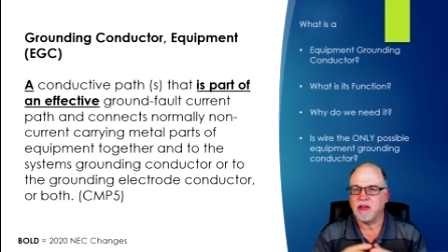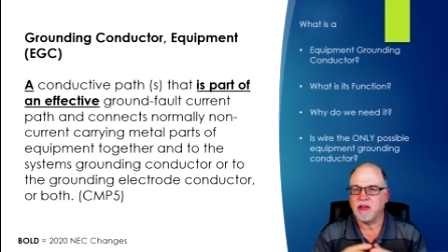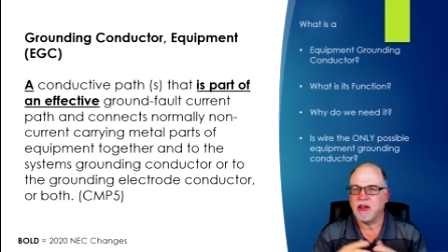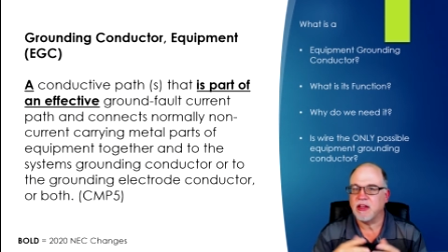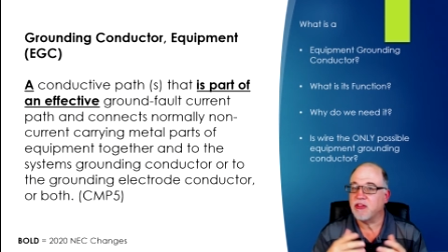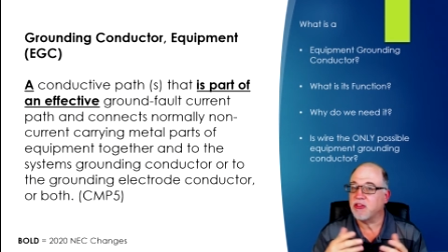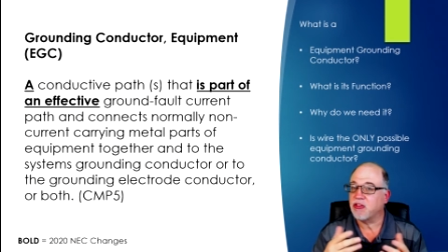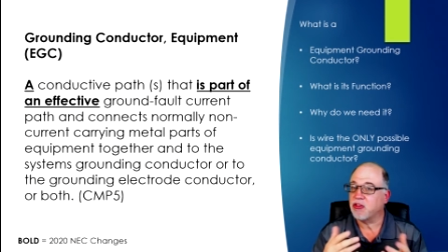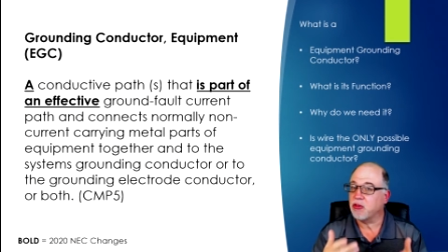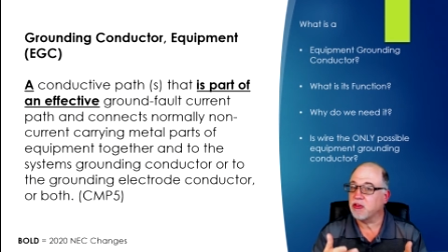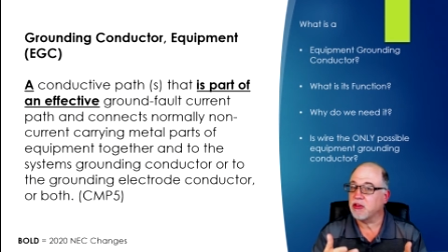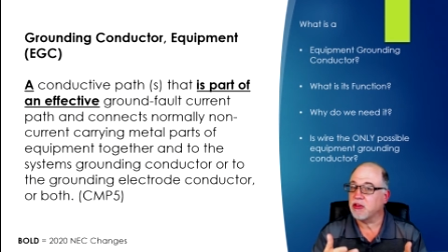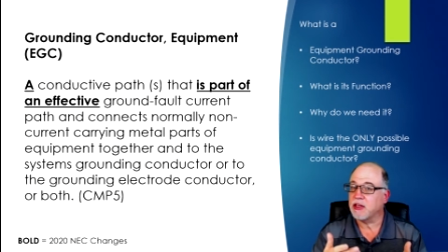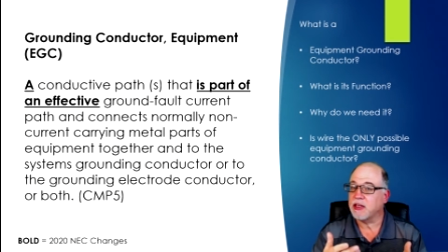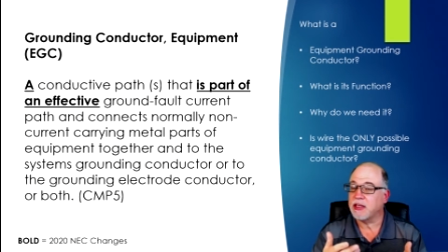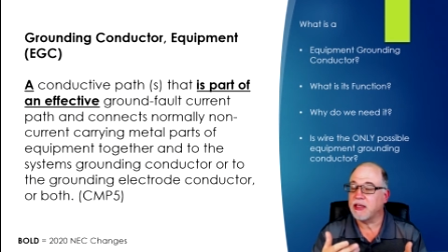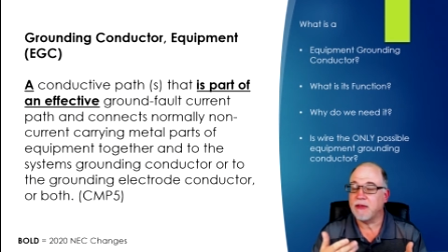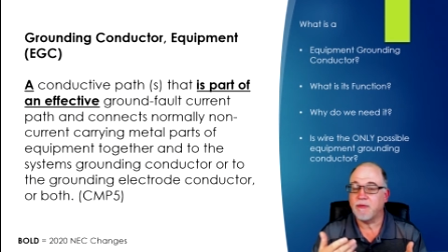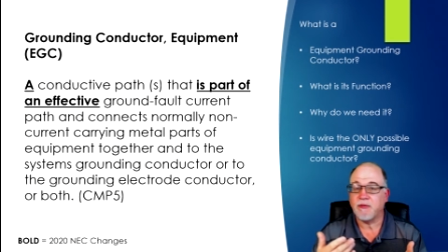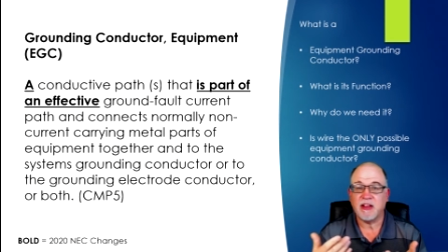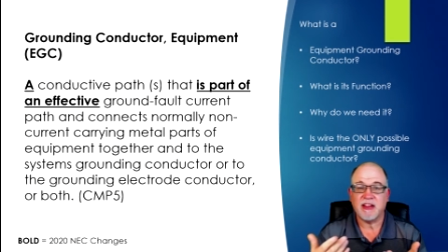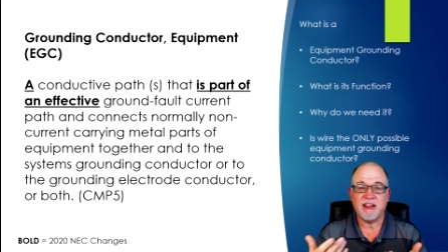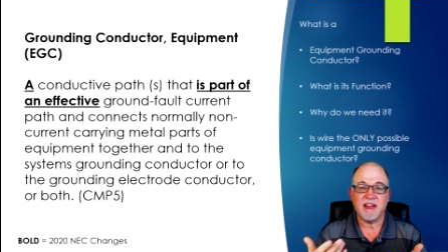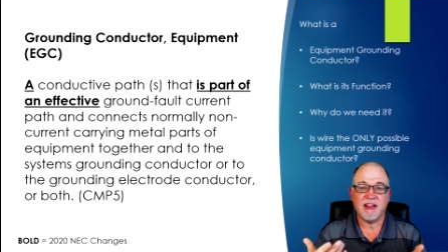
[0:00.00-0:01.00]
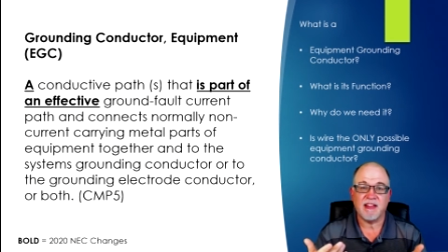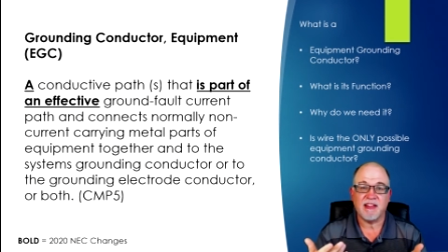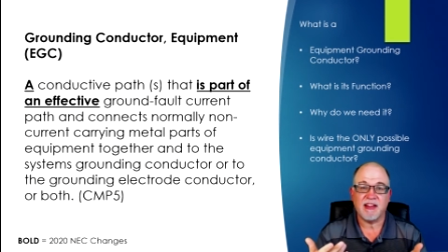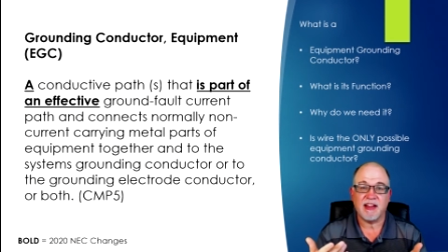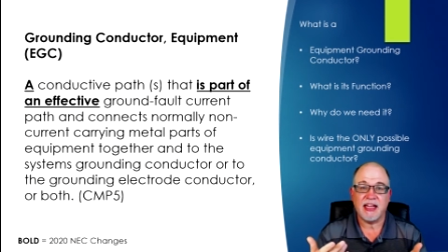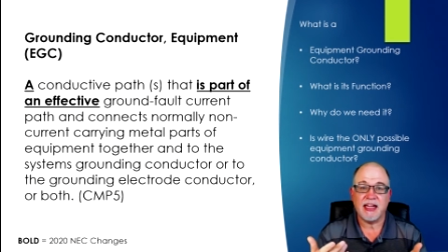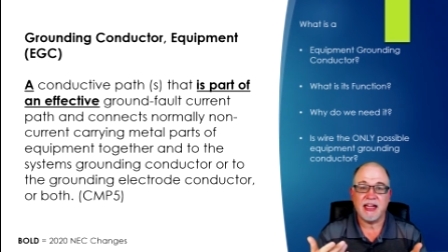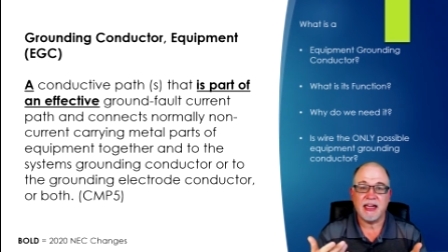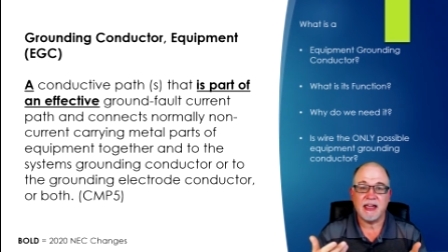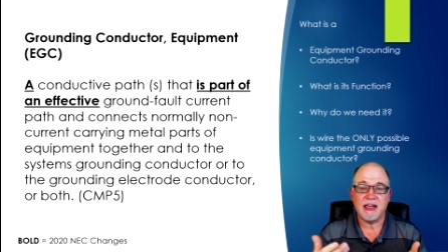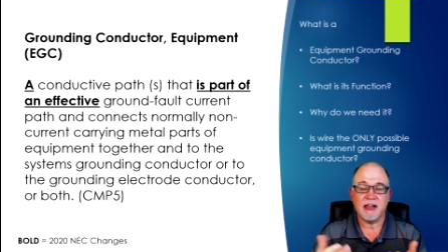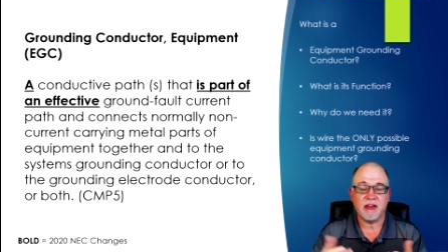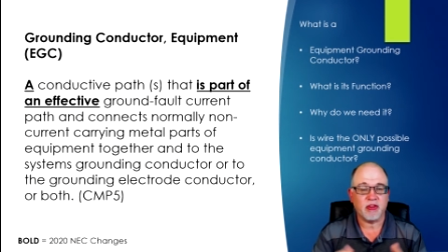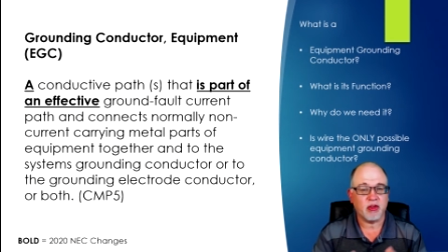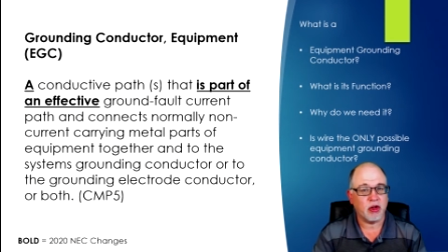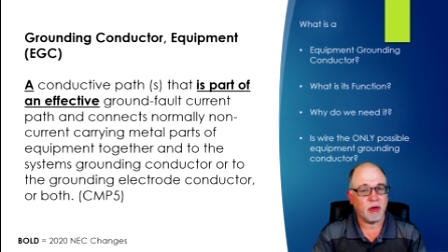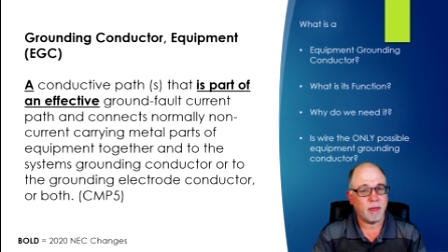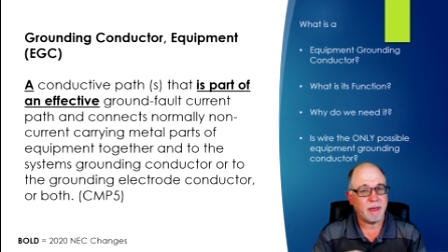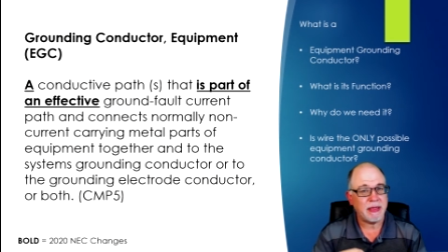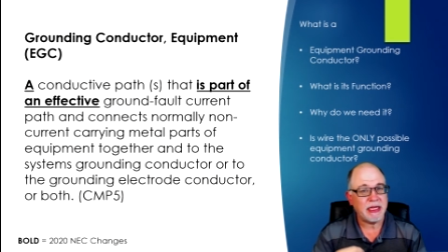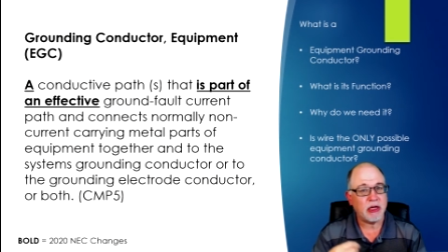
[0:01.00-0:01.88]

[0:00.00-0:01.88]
It's usually, if it's insulated, it's going to be